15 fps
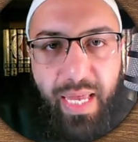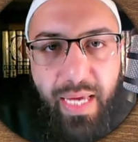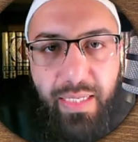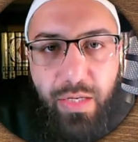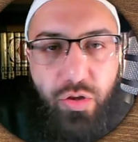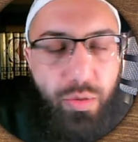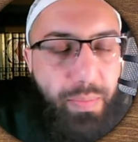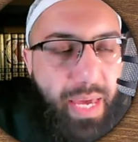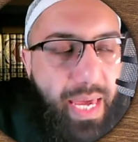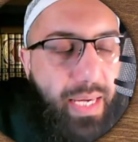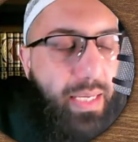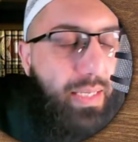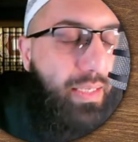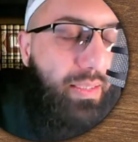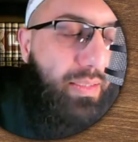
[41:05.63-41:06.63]
that you
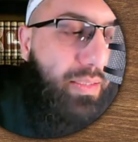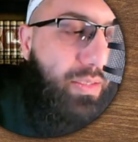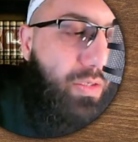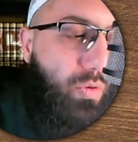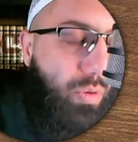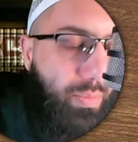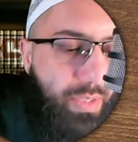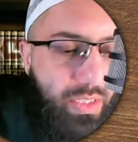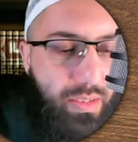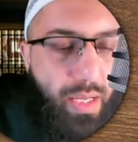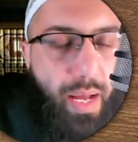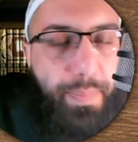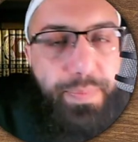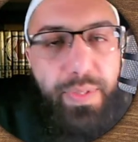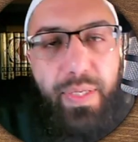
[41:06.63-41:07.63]
make. You will be
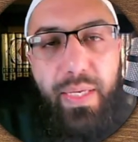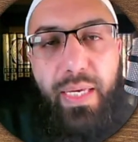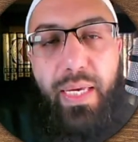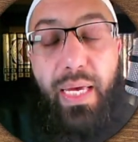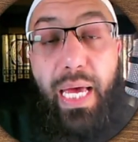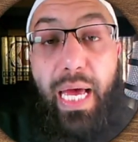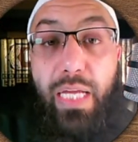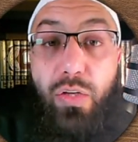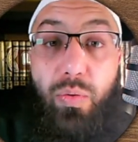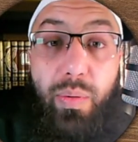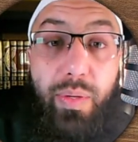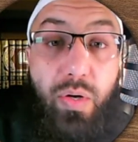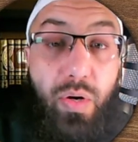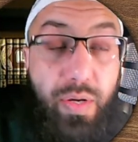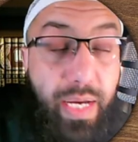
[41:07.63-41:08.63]
stopped, and you
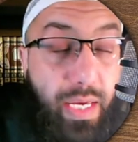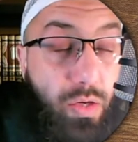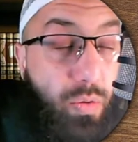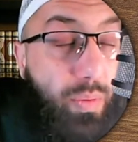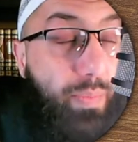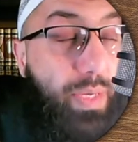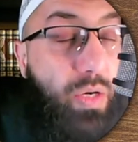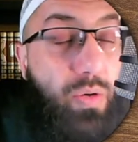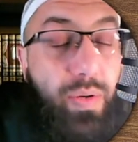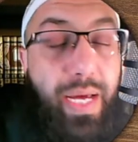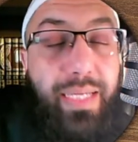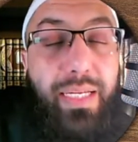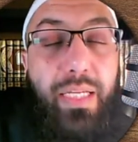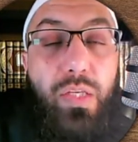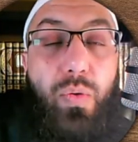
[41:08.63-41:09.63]
will be
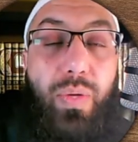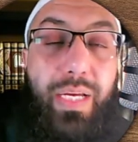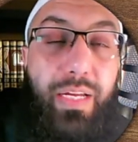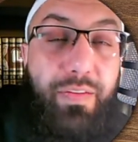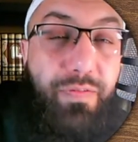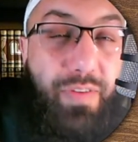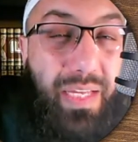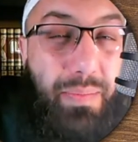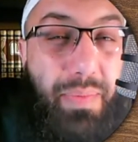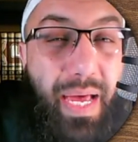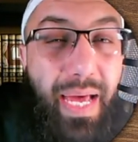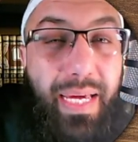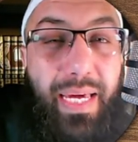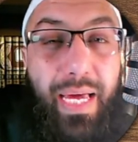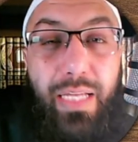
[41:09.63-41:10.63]
corrected. You will get
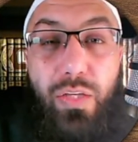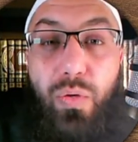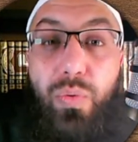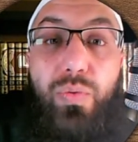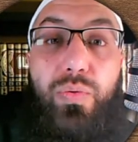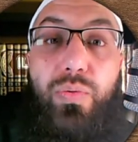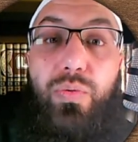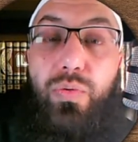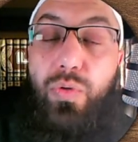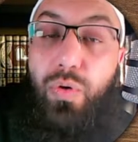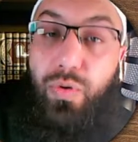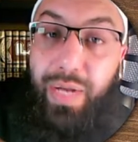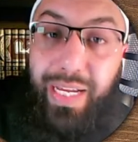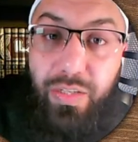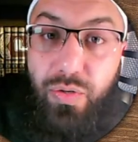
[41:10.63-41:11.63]
feedback, and you
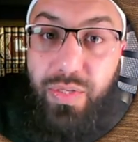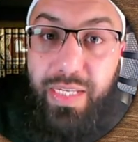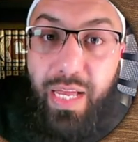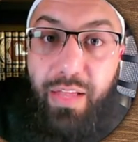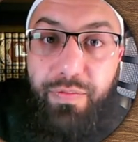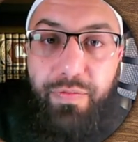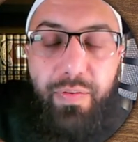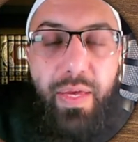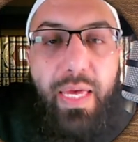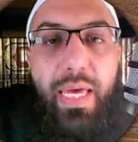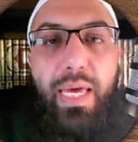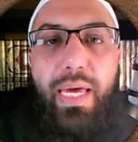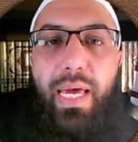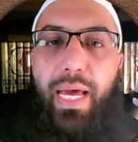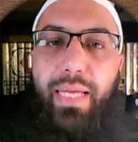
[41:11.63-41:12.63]
correct yourself.
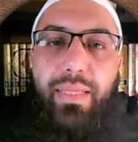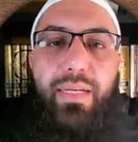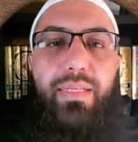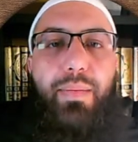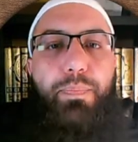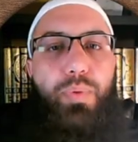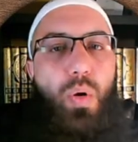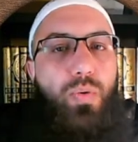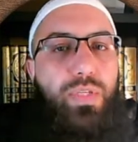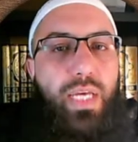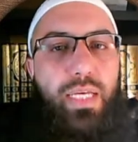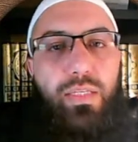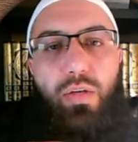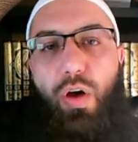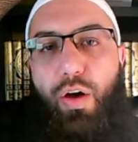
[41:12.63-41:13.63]
And there is a
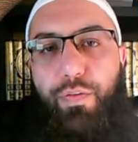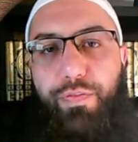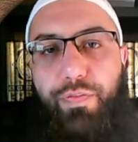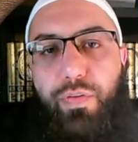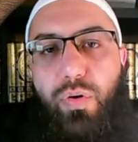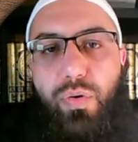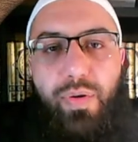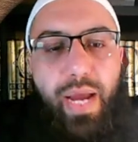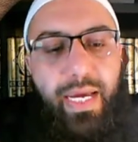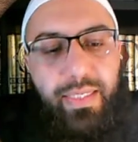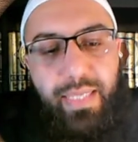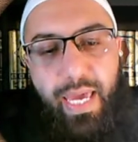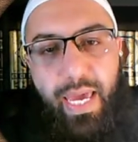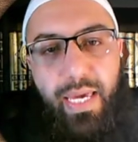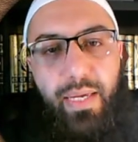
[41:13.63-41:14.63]
process of
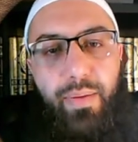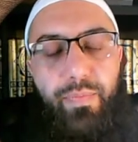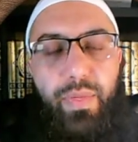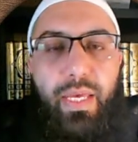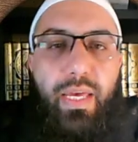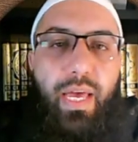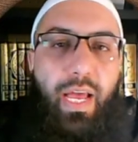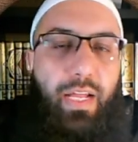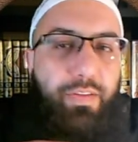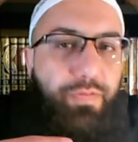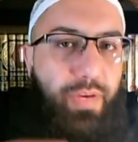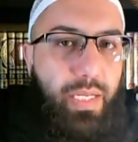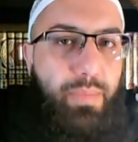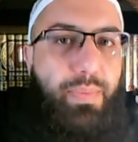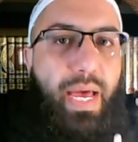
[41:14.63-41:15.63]
correcting and
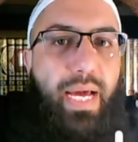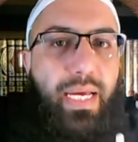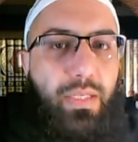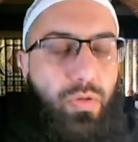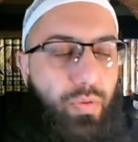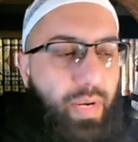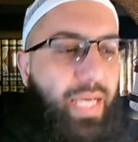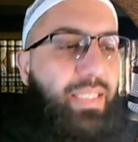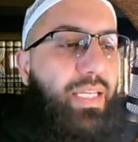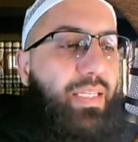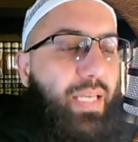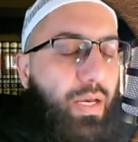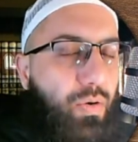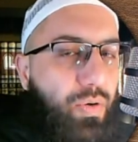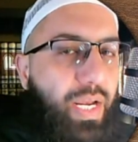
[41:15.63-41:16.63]
feedback and correcting
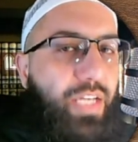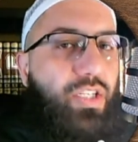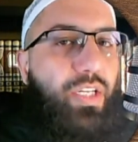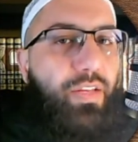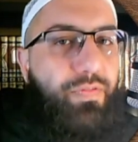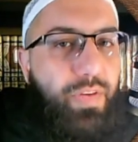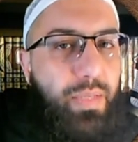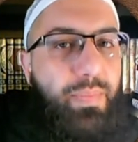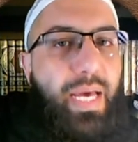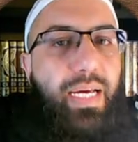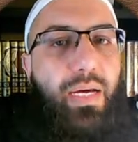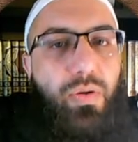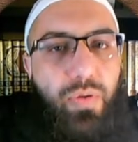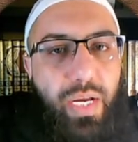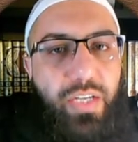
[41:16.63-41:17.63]
and correction and feedback and
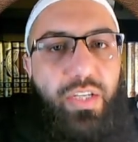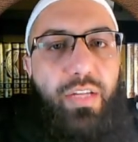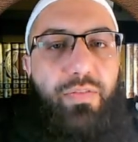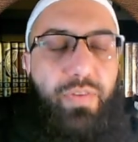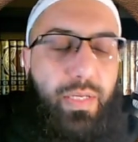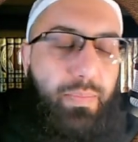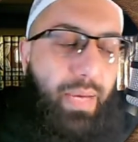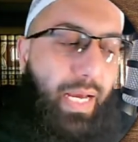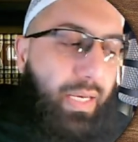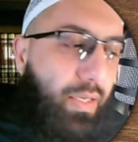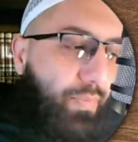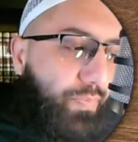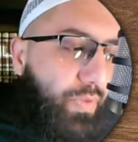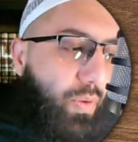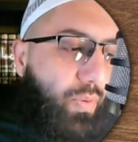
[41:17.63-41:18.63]
correction and feedback.
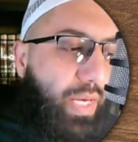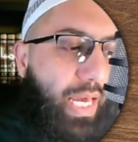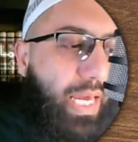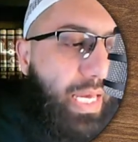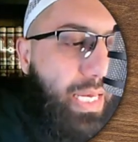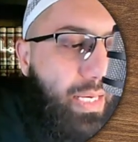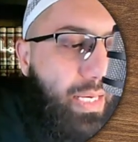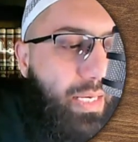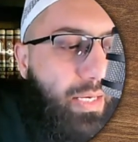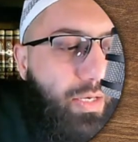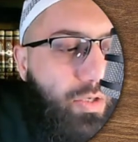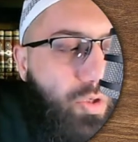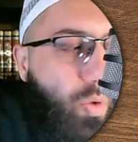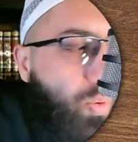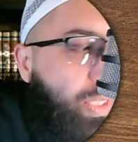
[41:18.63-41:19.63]
Okay,
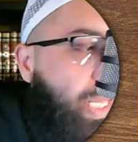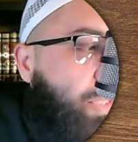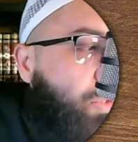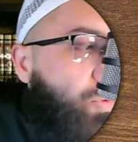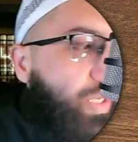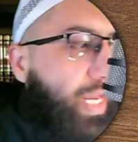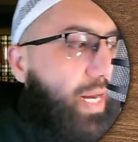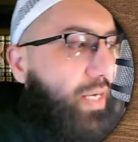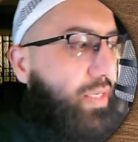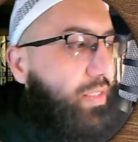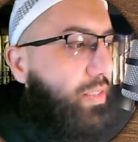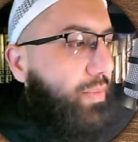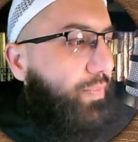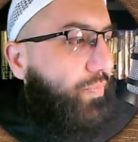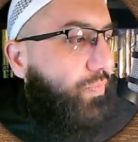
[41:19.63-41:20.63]
so within 2
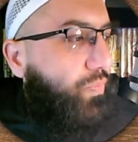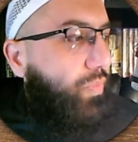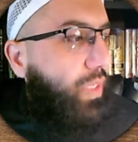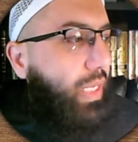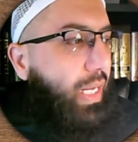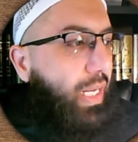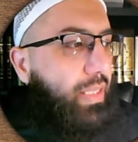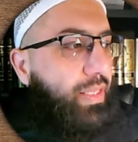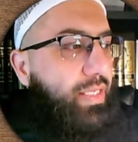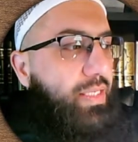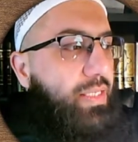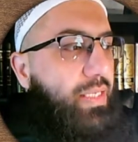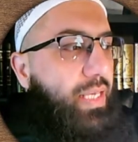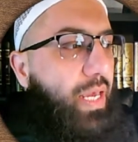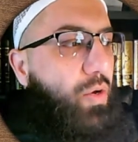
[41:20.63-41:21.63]
years, and this is
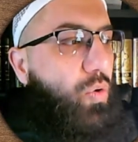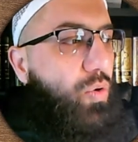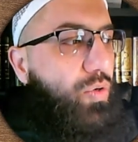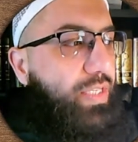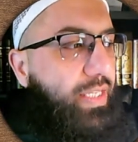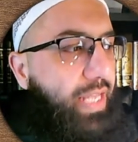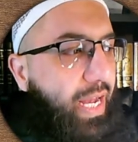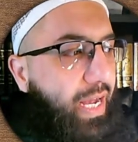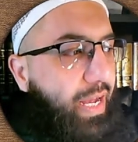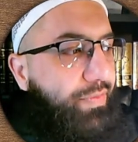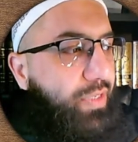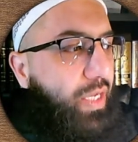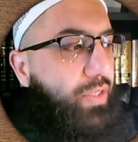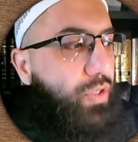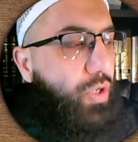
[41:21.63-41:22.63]
a course that I have
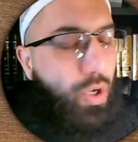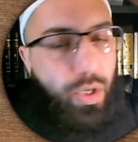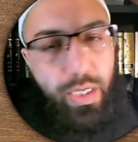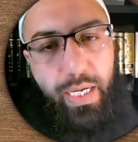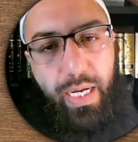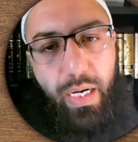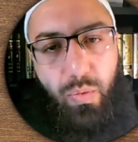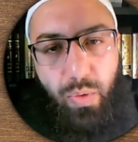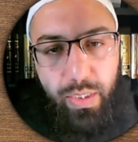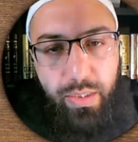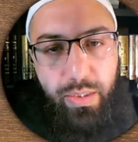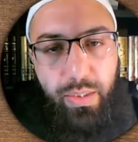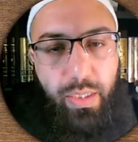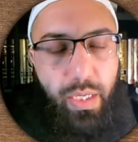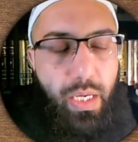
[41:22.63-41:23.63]
done earlier with
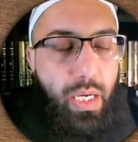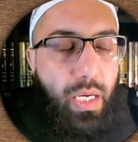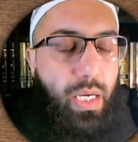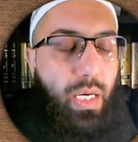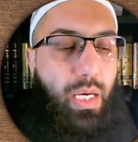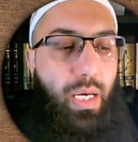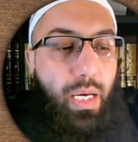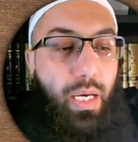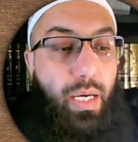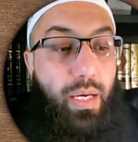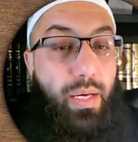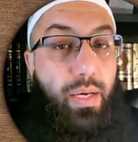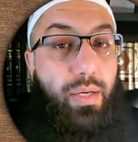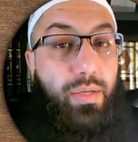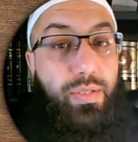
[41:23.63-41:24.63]

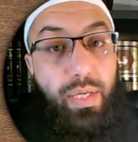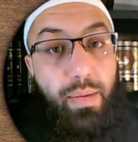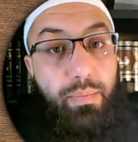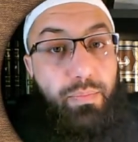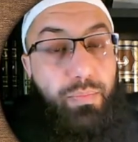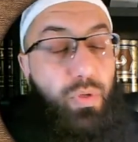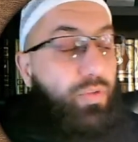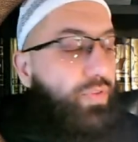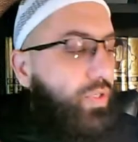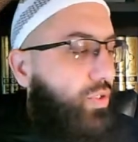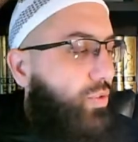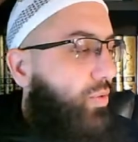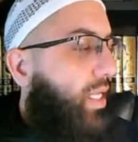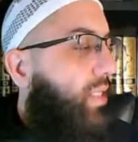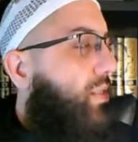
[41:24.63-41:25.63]
some beautiful
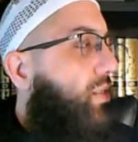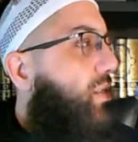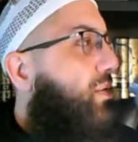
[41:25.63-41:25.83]
students,